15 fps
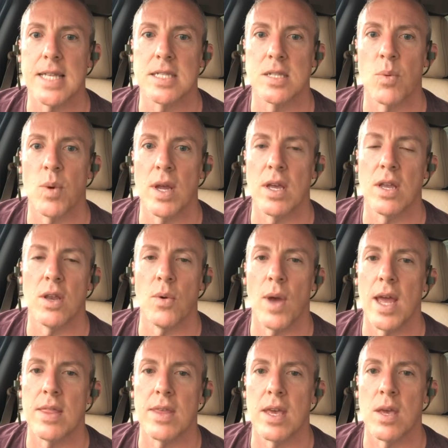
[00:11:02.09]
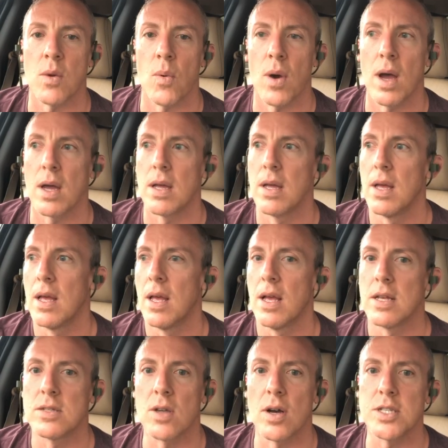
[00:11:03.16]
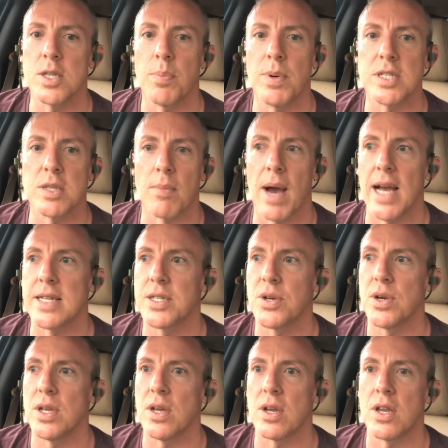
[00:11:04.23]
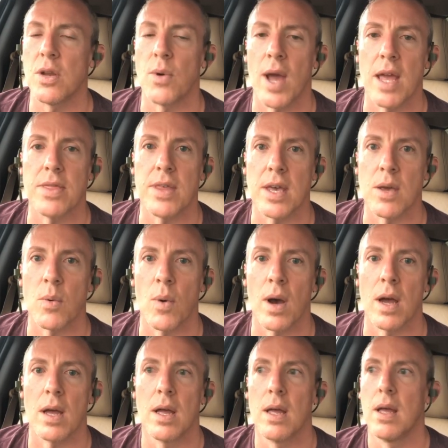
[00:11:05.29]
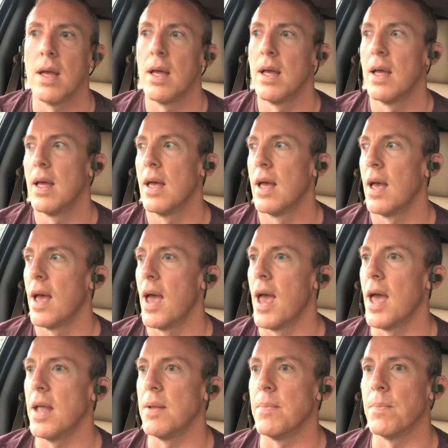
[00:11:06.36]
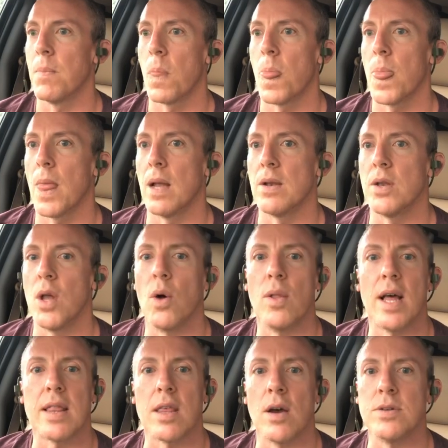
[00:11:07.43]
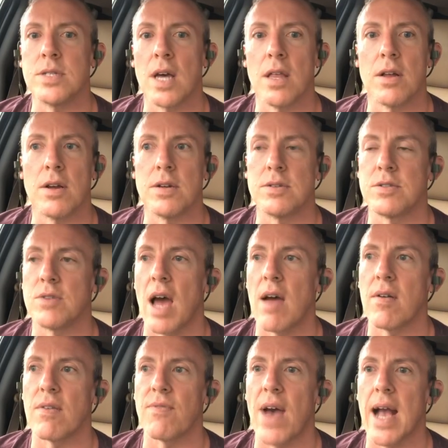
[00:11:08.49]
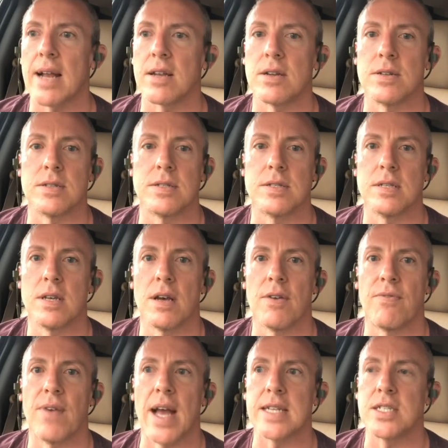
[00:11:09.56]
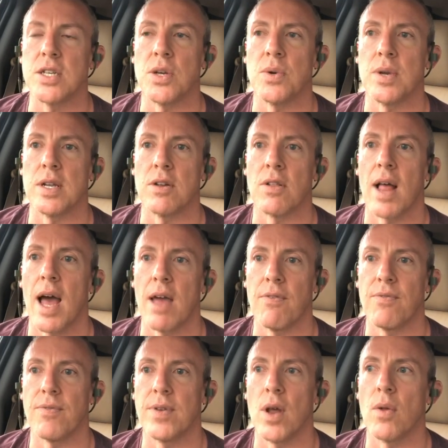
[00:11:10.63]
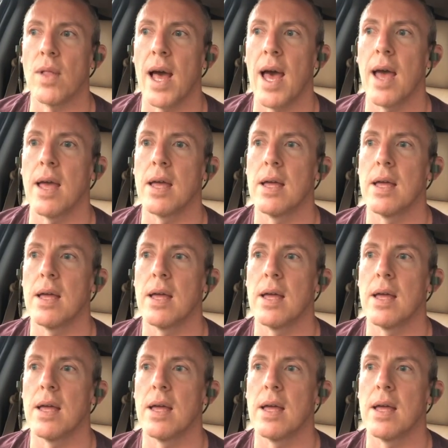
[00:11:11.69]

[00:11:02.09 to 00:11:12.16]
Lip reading: to where you can do anything you want. As long as you put your mind to it, you can do anything you want. And don't let those other driving factors affect you in your life. Don't let